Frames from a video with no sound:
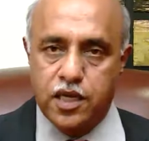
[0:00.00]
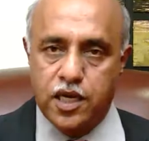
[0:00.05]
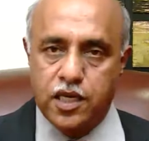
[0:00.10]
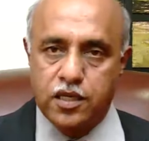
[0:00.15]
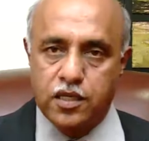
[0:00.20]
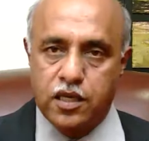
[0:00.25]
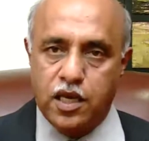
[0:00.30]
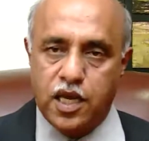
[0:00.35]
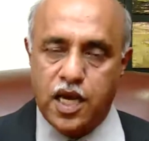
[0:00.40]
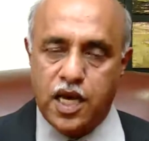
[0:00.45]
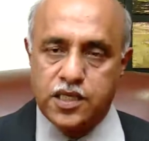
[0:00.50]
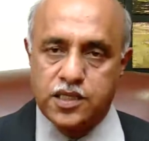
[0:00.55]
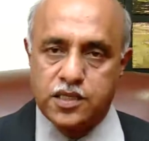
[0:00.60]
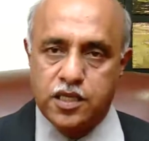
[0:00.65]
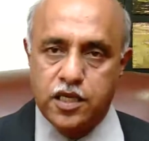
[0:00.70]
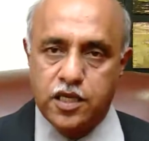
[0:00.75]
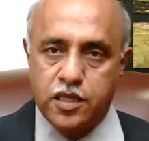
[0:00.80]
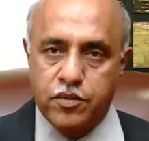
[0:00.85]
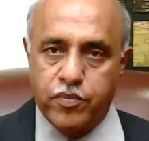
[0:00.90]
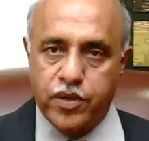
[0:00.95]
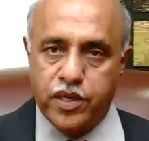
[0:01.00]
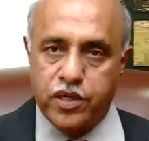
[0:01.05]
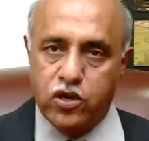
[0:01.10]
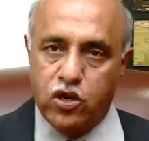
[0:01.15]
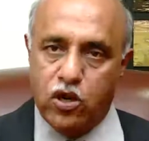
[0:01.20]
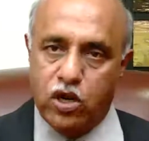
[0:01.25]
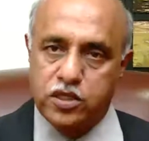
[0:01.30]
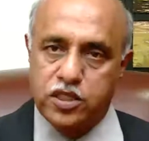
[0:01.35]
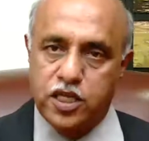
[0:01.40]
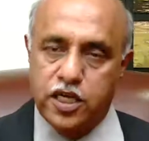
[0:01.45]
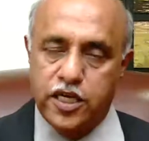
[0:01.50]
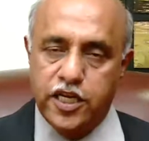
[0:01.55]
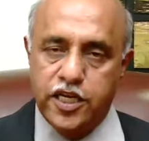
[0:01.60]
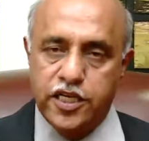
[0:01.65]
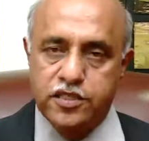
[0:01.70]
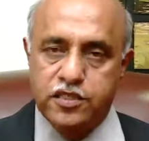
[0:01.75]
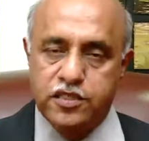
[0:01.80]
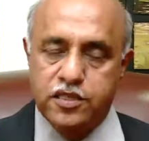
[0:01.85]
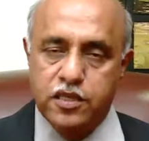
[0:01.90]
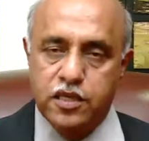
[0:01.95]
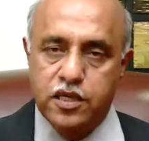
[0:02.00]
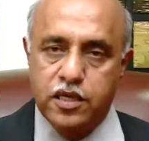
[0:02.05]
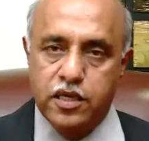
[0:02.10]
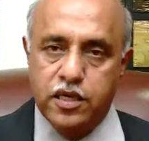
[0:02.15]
And lastly, but not the least,